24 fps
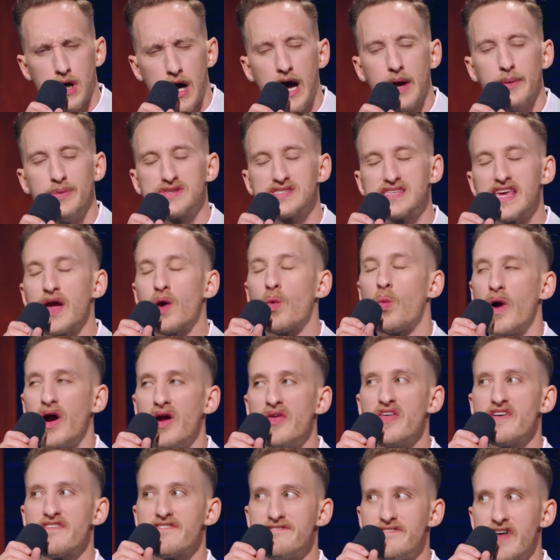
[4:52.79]
I was like, where
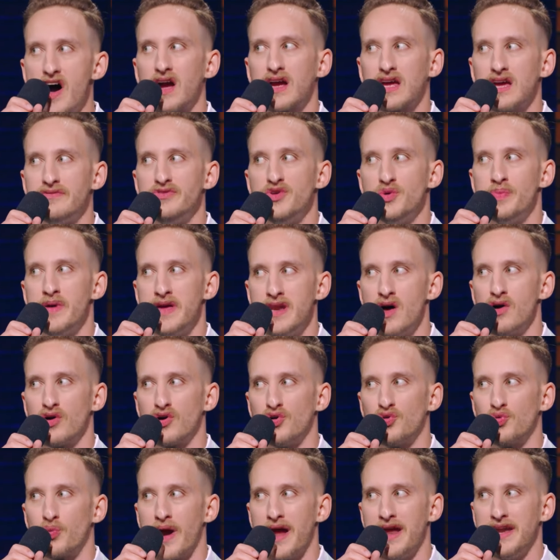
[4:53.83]
the fuck have you been,
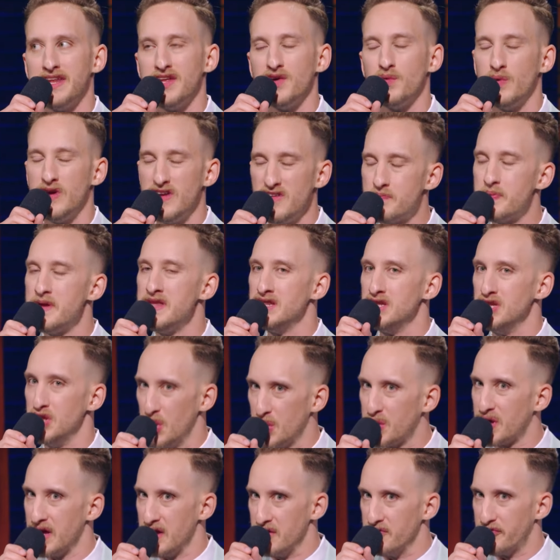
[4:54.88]
Uncle Randy? We've been
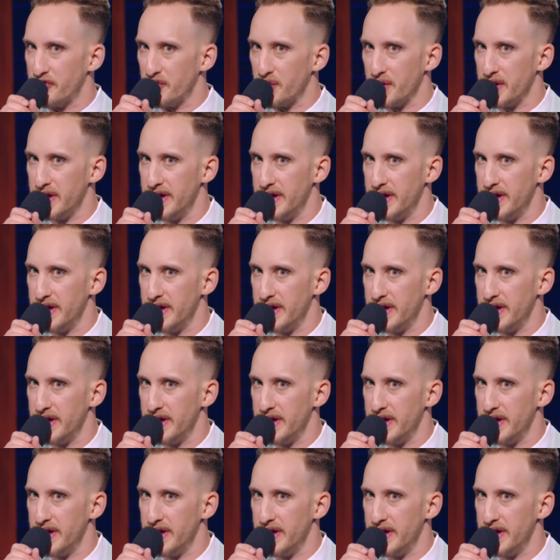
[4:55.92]
looking for